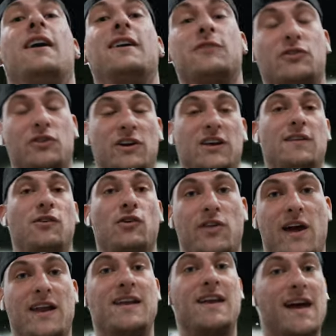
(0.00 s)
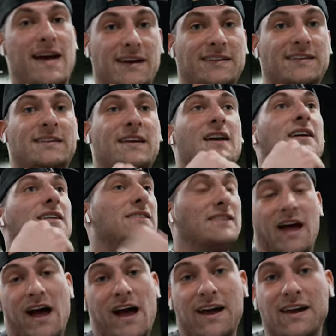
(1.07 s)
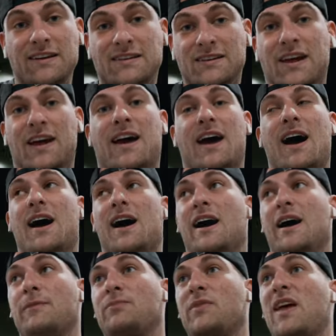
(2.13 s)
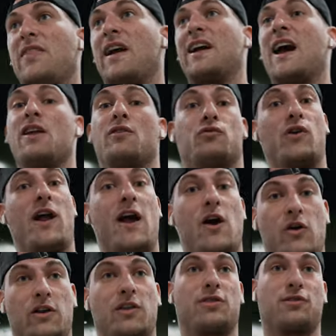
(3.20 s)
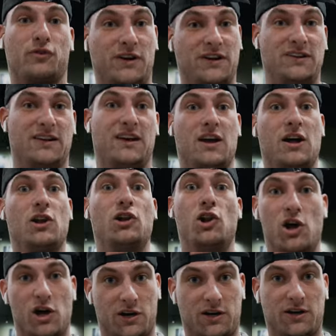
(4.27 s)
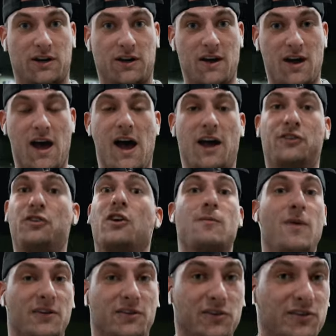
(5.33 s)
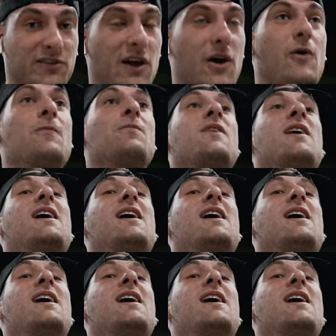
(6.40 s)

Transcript: is what's gonna give you that nice size um, and that kind of round three D look Uh, to your muscles. So